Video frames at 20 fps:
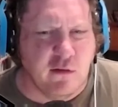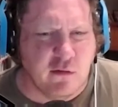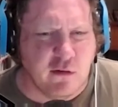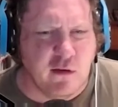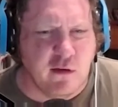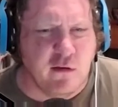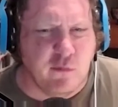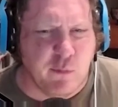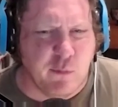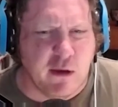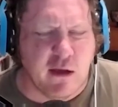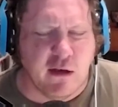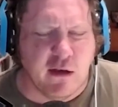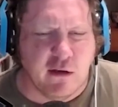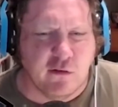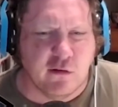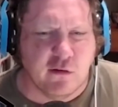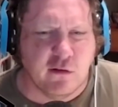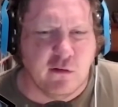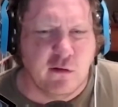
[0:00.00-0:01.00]
he's
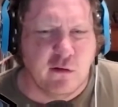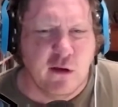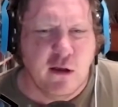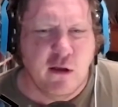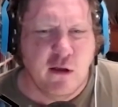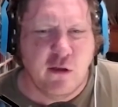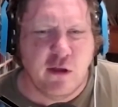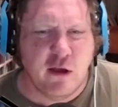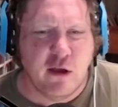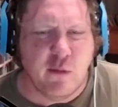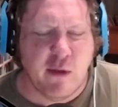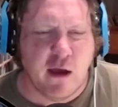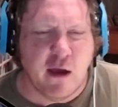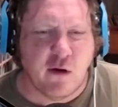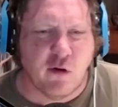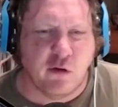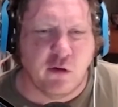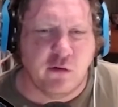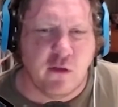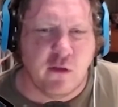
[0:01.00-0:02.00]
beginning to think about
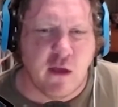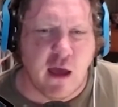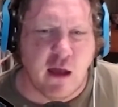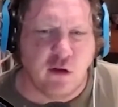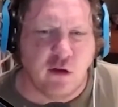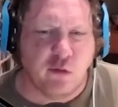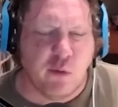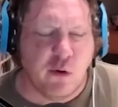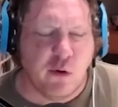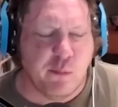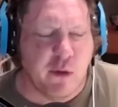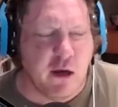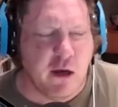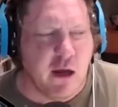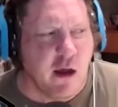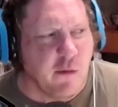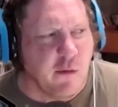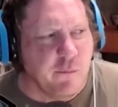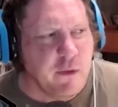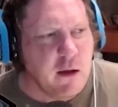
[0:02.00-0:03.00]
crossing the Hellespont by
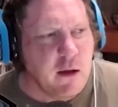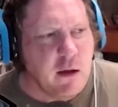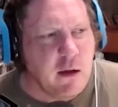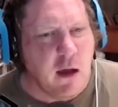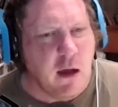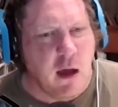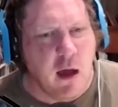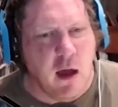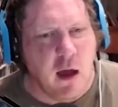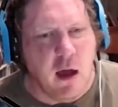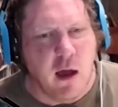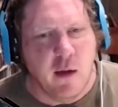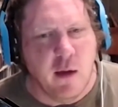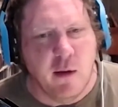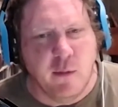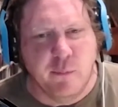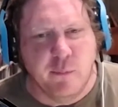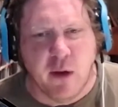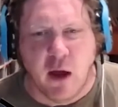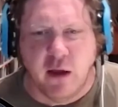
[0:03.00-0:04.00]
now. Uh,
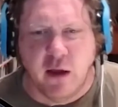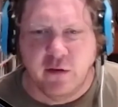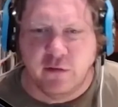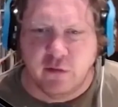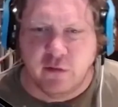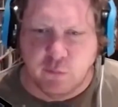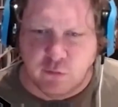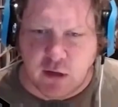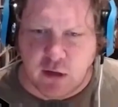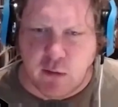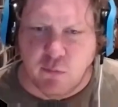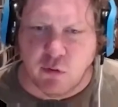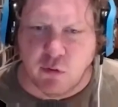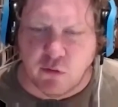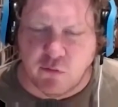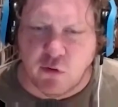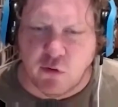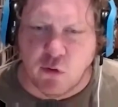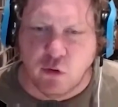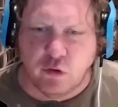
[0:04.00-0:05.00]
and by September,
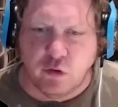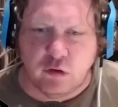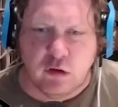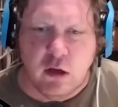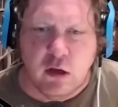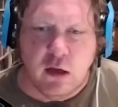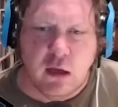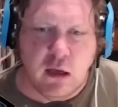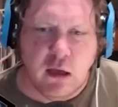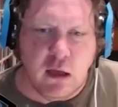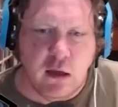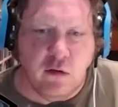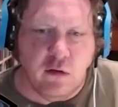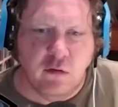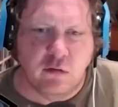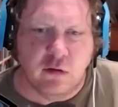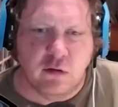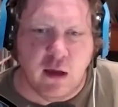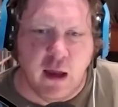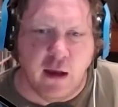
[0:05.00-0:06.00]
of course,
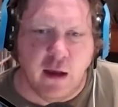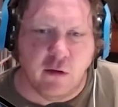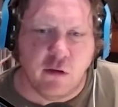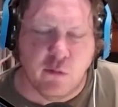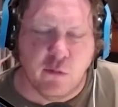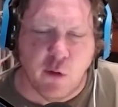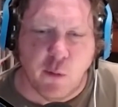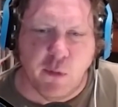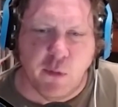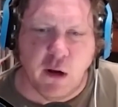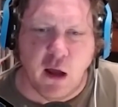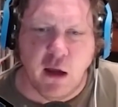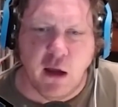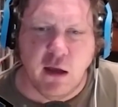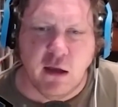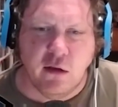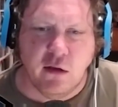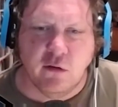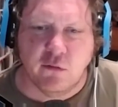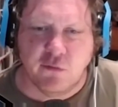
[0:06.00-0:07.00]
he's at Thermopylae.
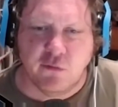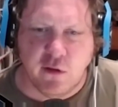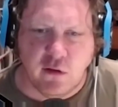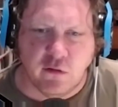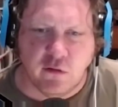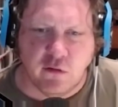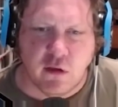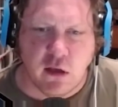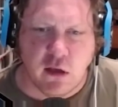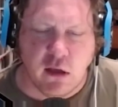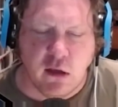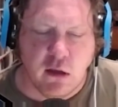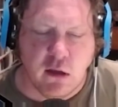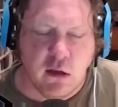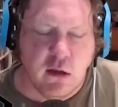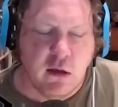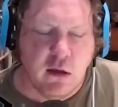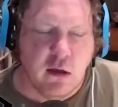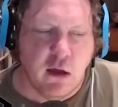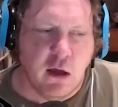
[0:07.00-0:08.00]
He defeats the
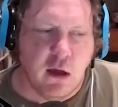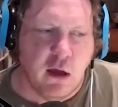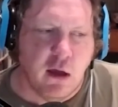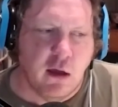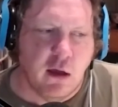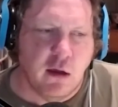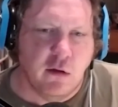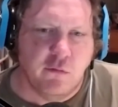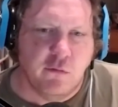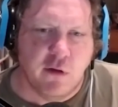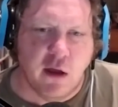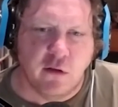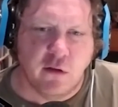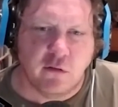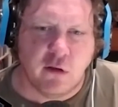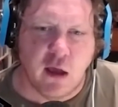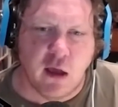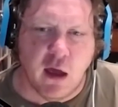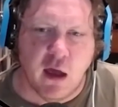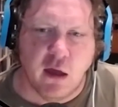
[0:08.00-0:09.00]
uh,
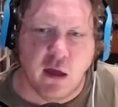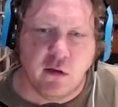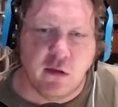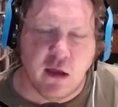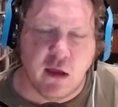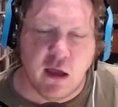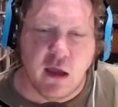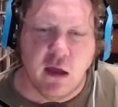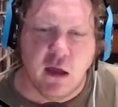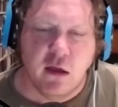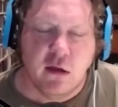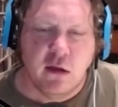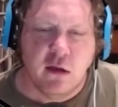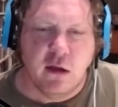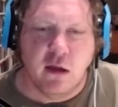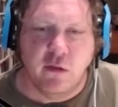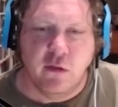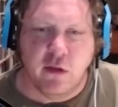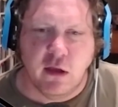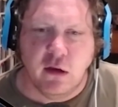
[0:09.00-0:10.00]
advance guard there,
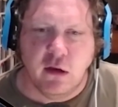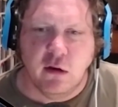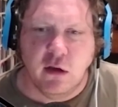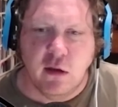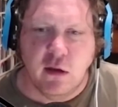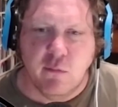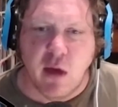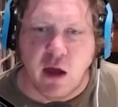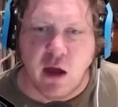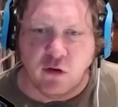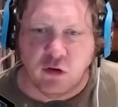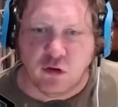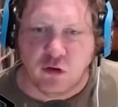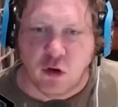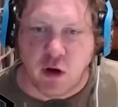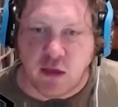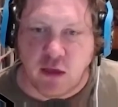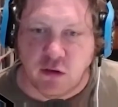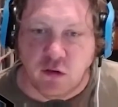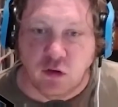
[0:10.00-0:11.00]
and then he marches
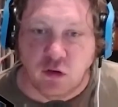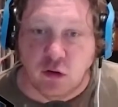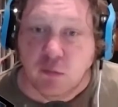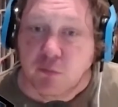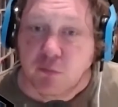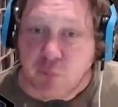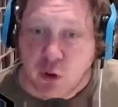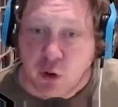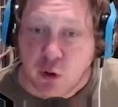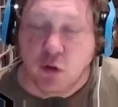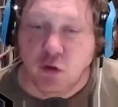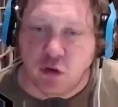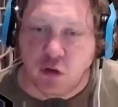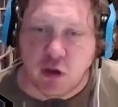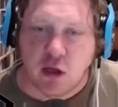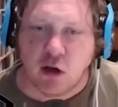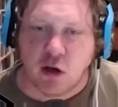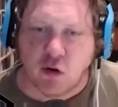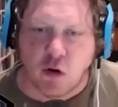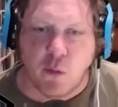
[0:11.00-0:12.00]
on Athens and burns
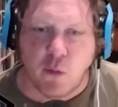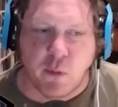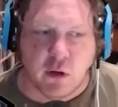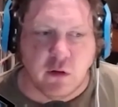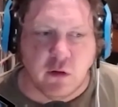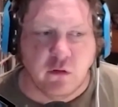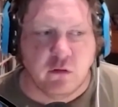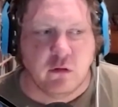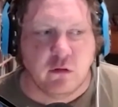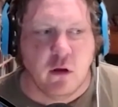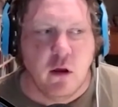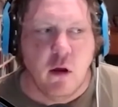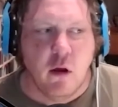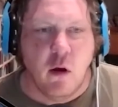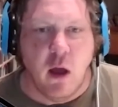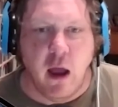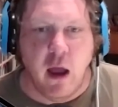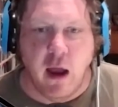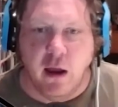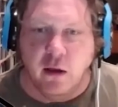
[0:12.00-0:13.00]
the Acropolis
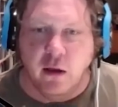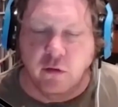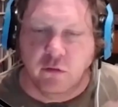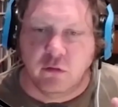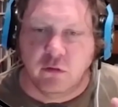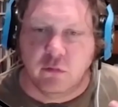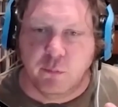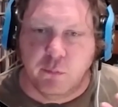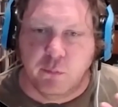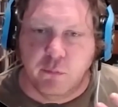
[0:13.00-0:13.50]
as